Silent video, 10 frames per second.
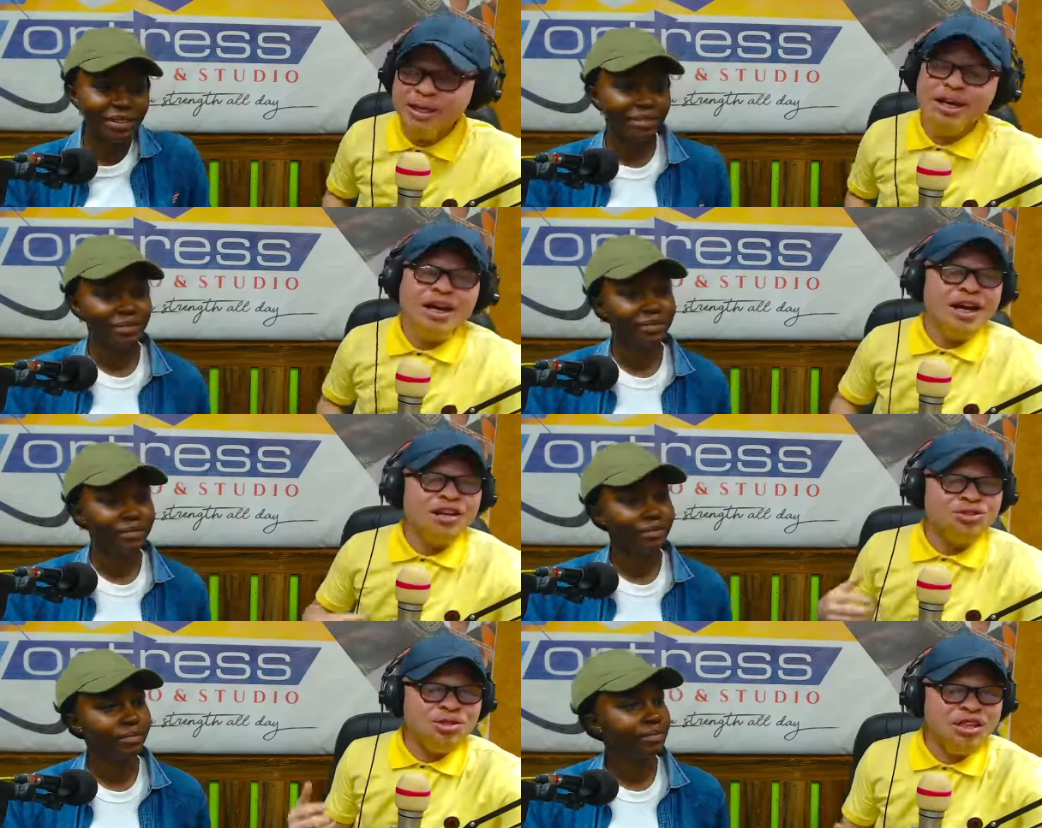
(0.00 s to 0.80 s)
Speaker 1: And
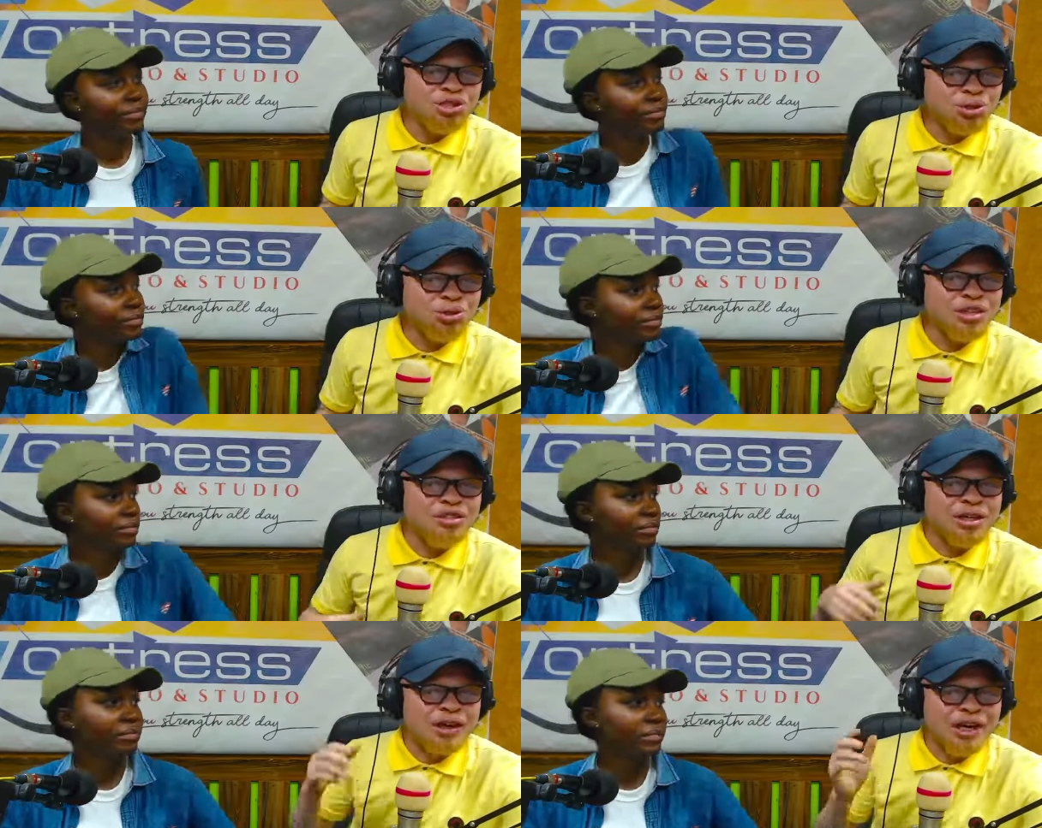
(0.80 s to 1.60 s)
today's show is
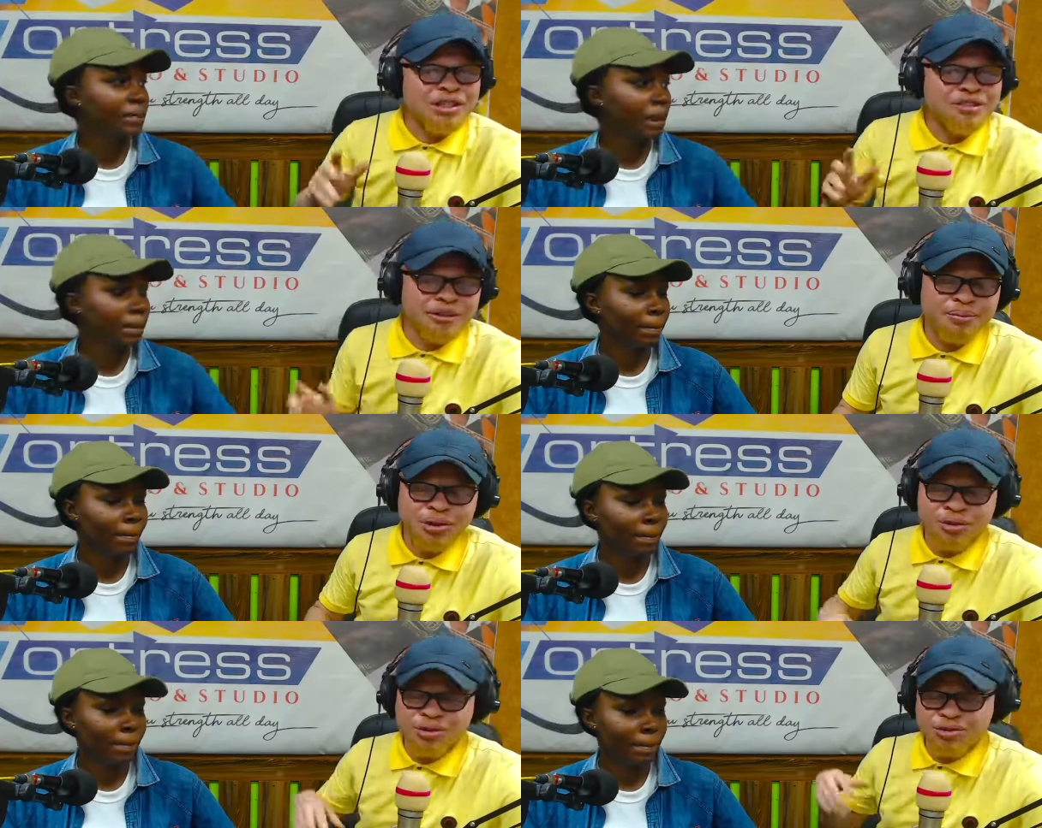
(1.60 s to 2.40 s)
quite different
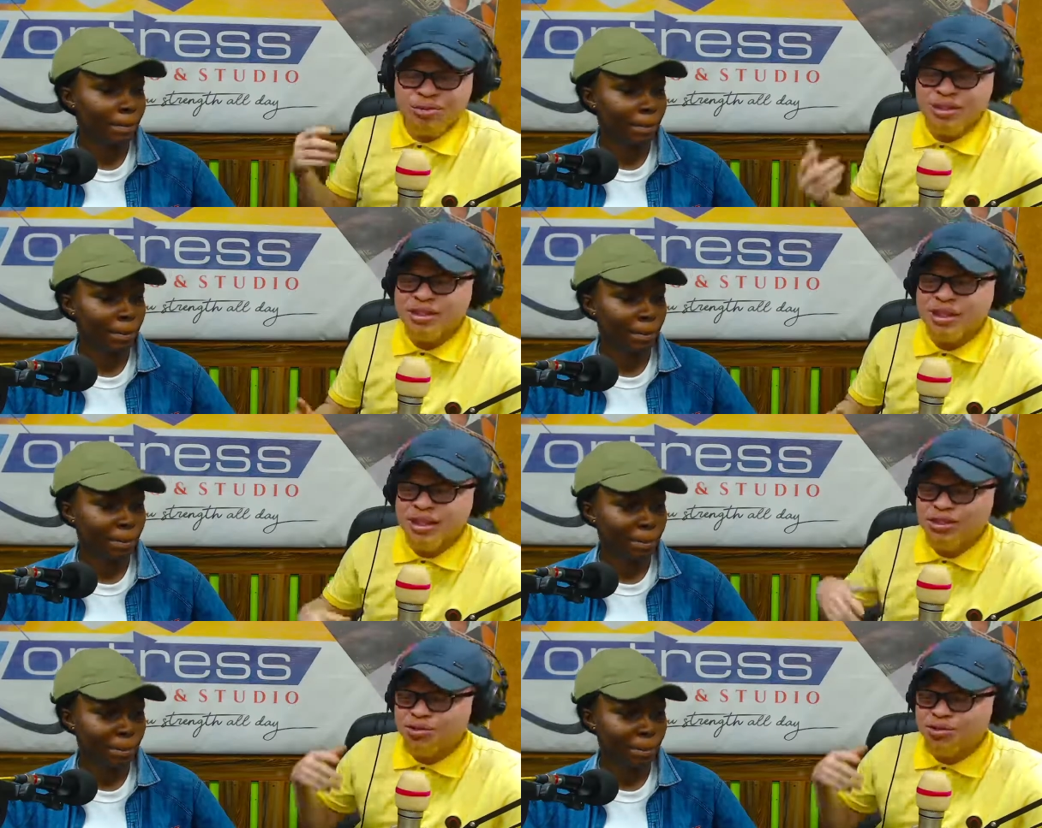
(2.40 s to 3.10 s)
because we decided to